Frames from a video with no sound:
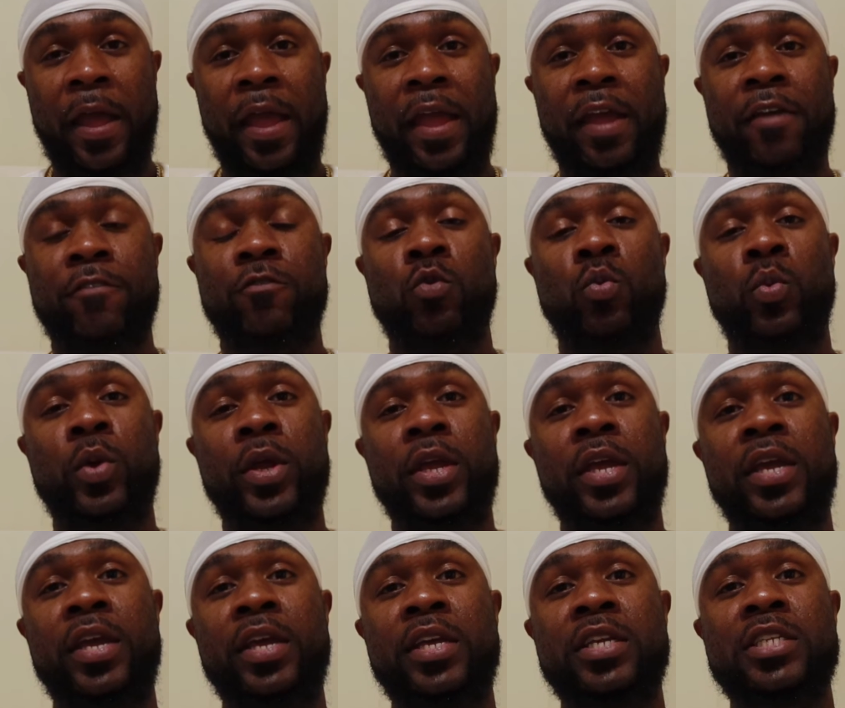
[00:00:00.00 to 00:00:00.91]
If
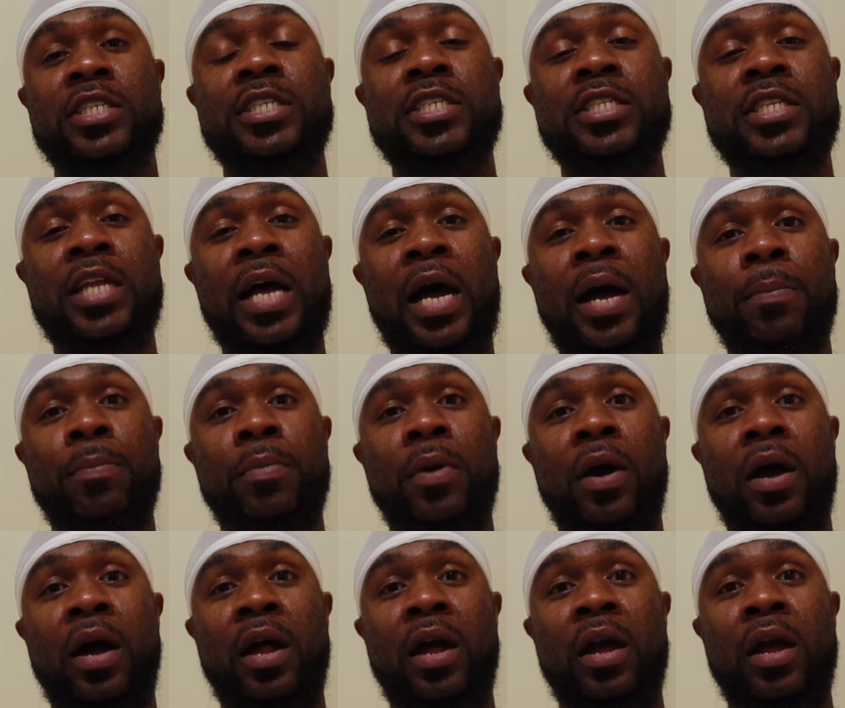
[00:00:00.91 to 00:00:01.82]
we stop
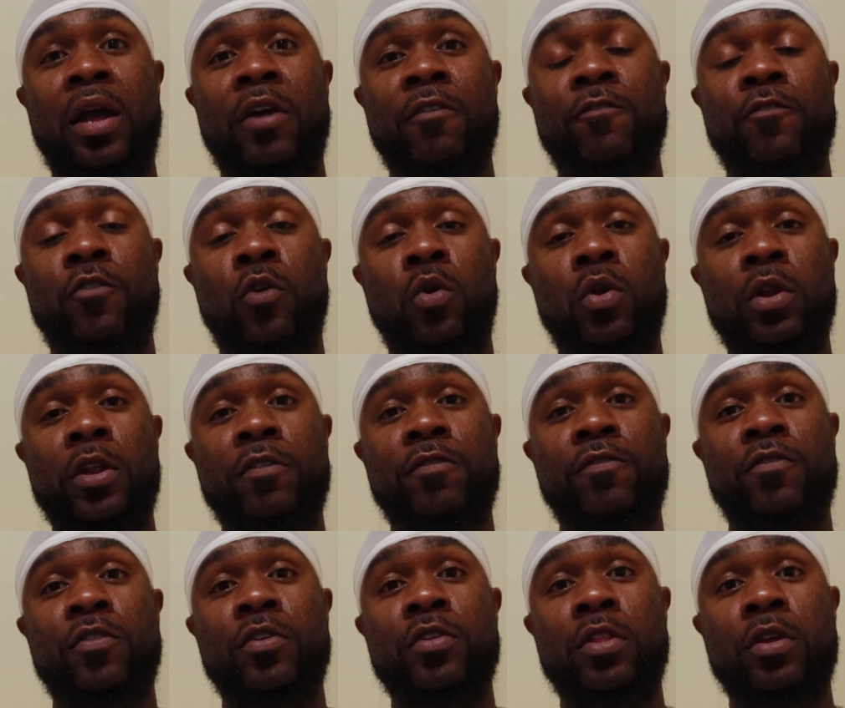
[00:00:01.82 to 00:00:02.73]
falling
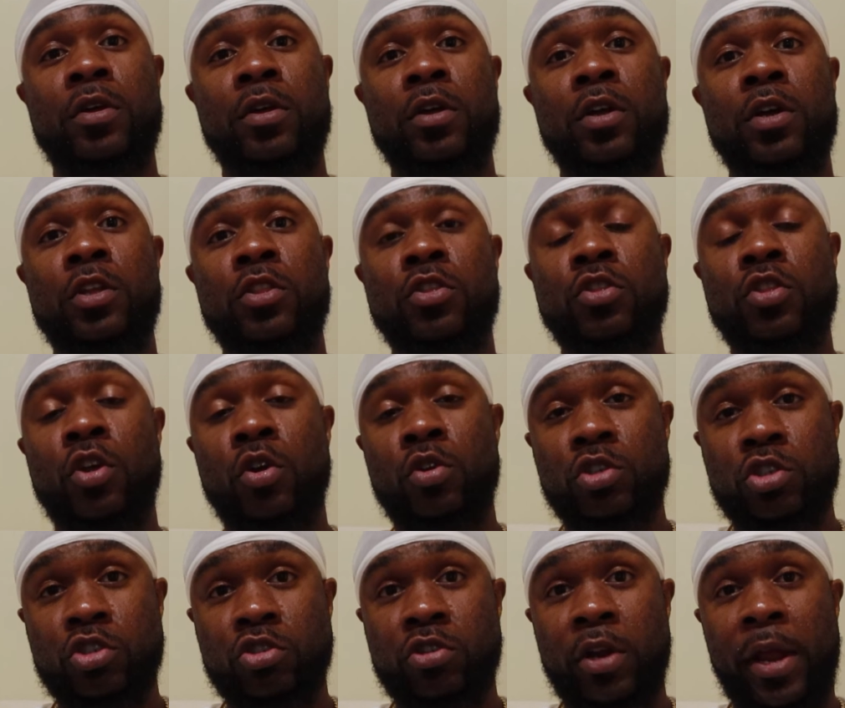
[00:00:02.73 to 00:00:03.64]
for the
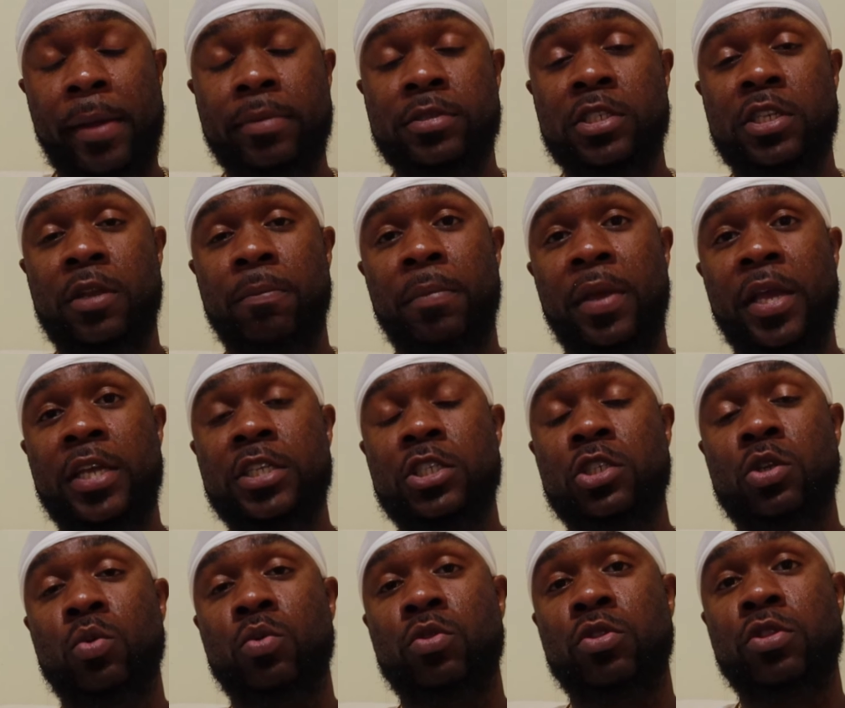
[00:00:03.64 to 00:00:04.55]
thirst traps and being
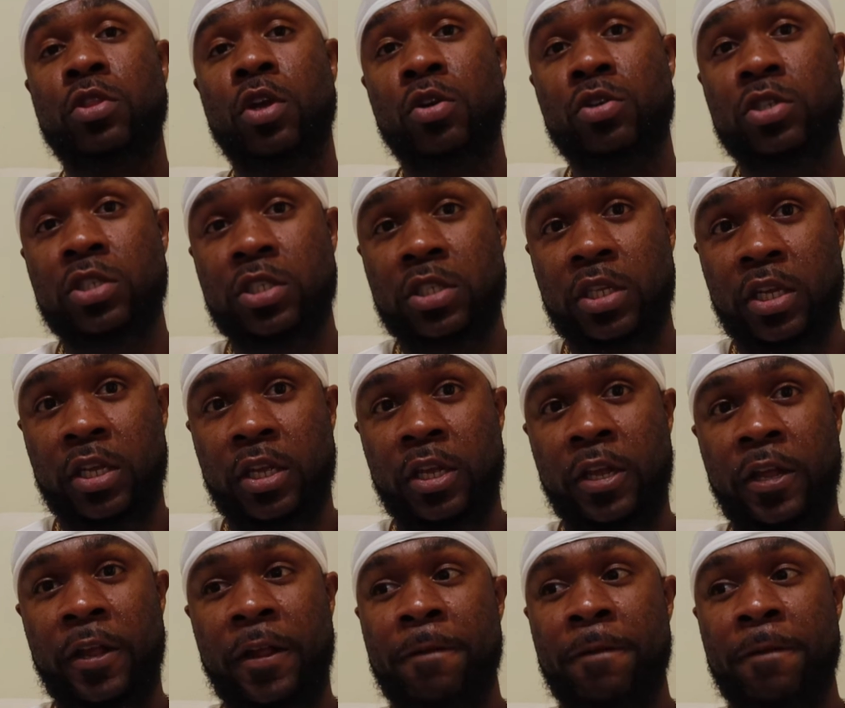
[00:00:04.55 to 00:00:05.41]
so thirsty,